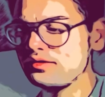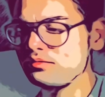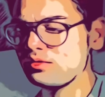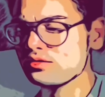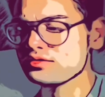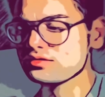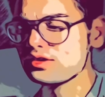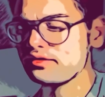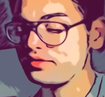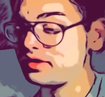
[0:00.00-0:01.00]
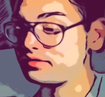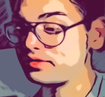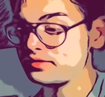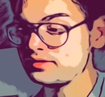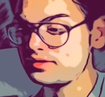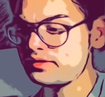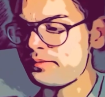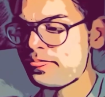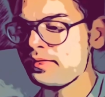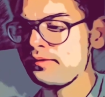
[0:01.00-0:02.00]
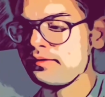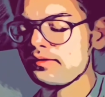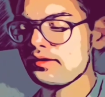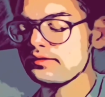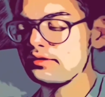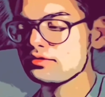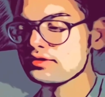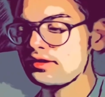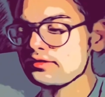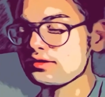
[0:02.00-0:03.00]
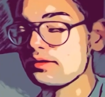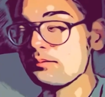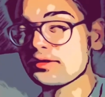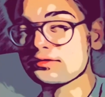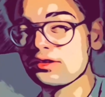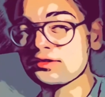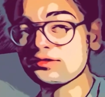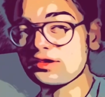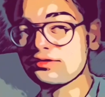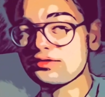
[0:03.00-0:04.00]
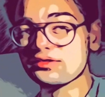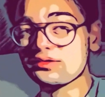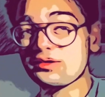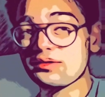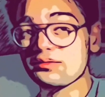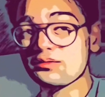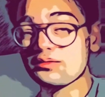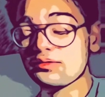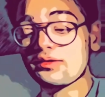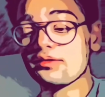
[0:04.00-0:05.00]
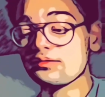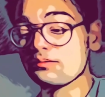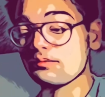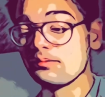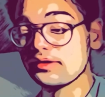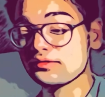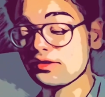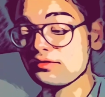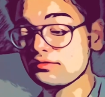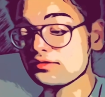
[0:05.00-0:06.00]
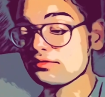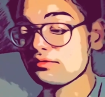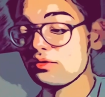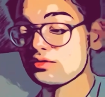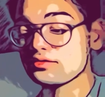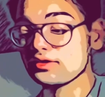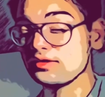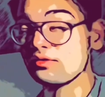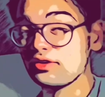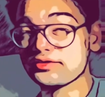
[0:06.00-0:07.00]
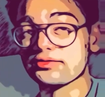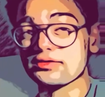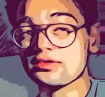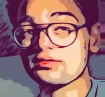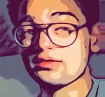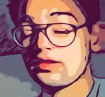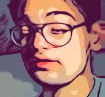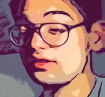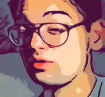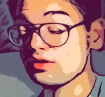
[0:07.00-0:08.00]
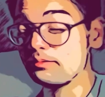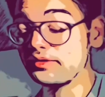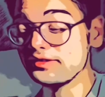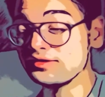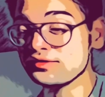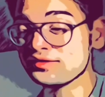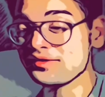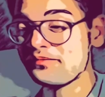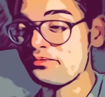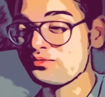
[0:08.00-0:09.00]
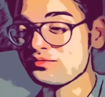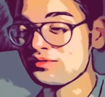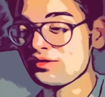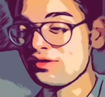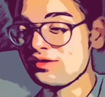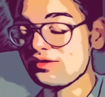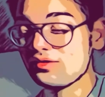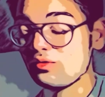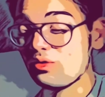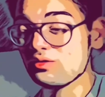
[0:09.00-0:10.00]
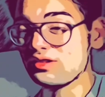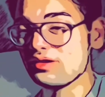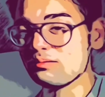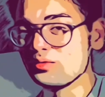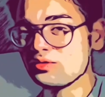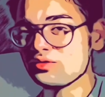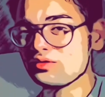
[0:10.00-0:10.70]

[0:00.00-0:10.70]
was, I think, at Trinity, and there was another guy, MacDonald, I think. MacDonald was in Oxford, and they collaborated on a book